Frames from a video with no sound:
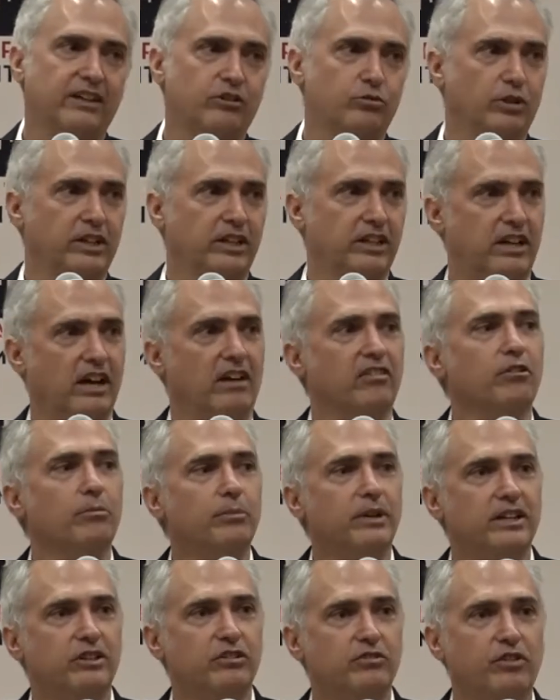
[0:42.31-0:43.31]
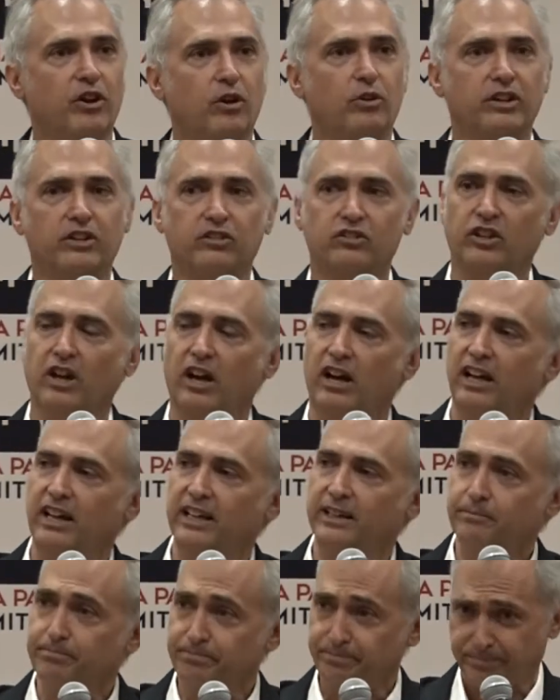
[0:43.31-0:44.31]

it's what government is focused on,